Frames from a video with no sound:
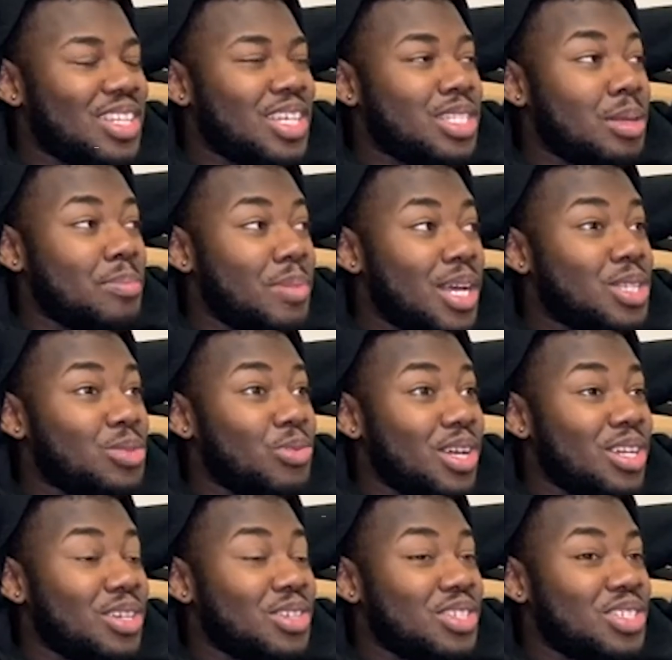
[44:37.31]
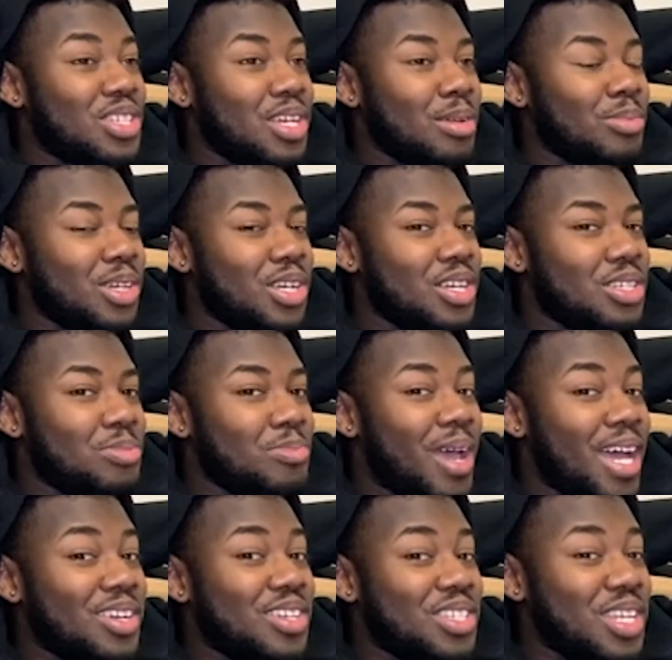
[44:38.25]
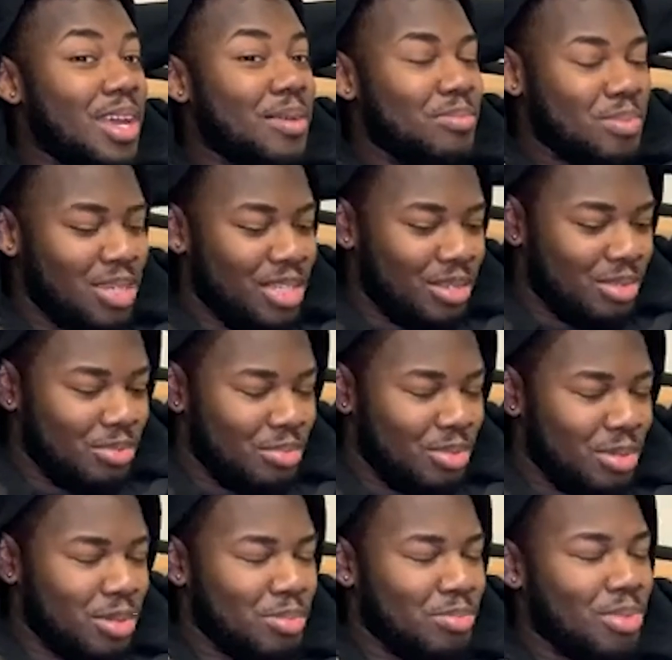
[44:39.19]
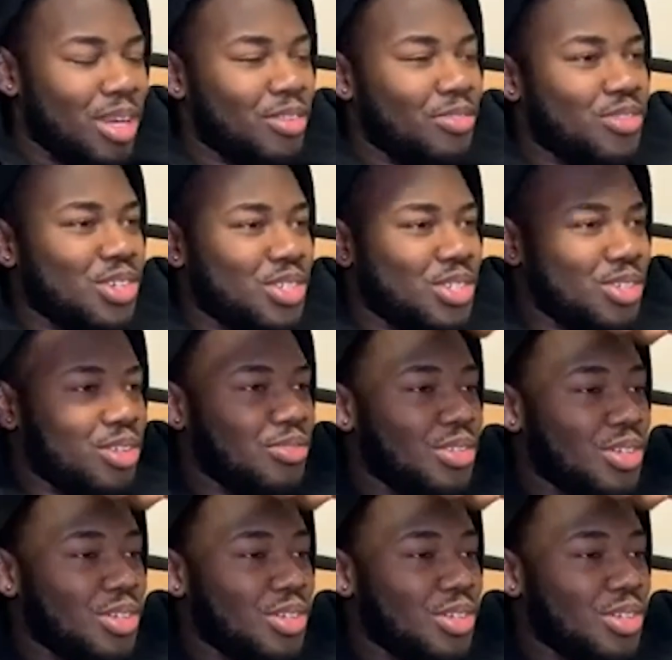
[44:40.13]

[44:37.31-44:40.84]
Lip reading: I think that's the best way you can say it, because madness can be beneficial.